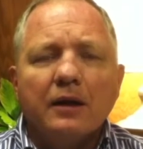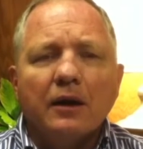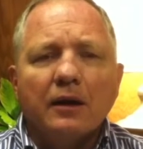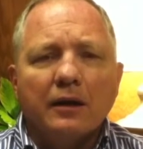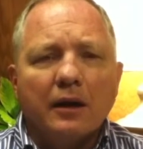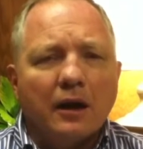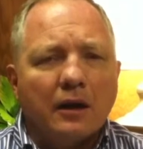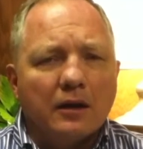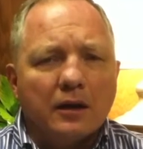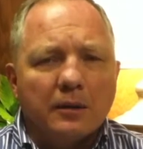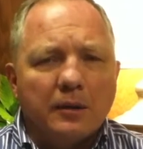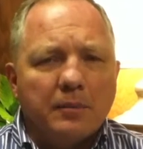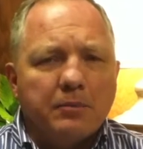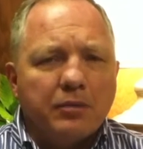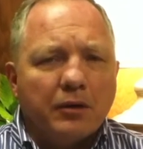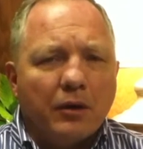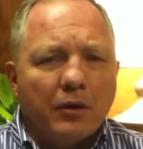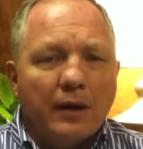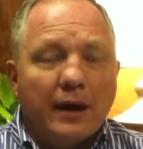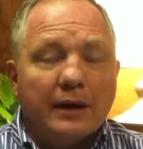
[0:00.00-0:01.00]
are not going to be
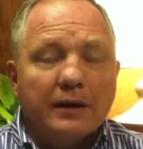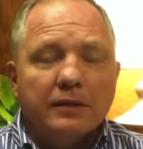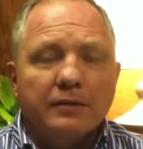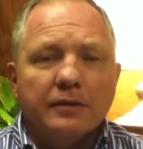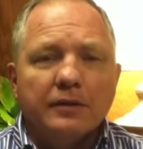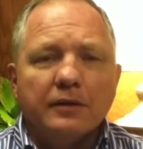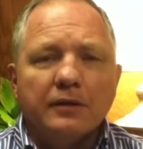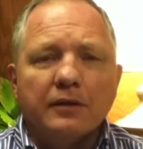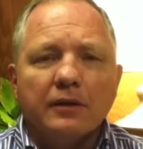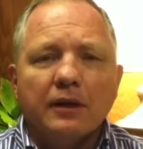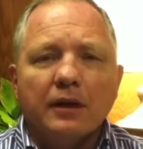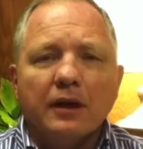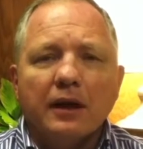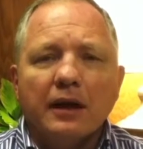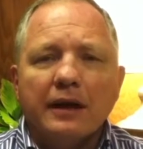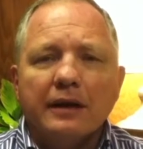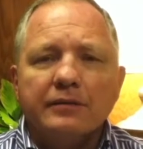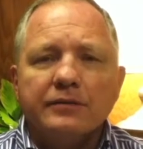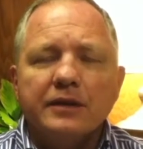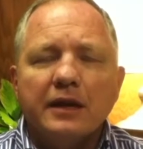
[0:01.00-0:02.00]
proactive in their
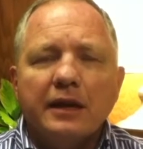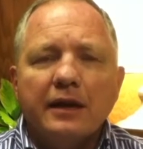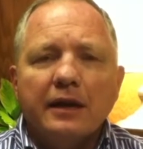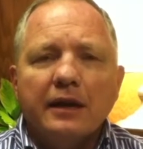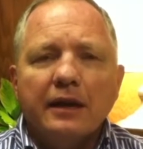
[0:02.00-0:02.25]
lives,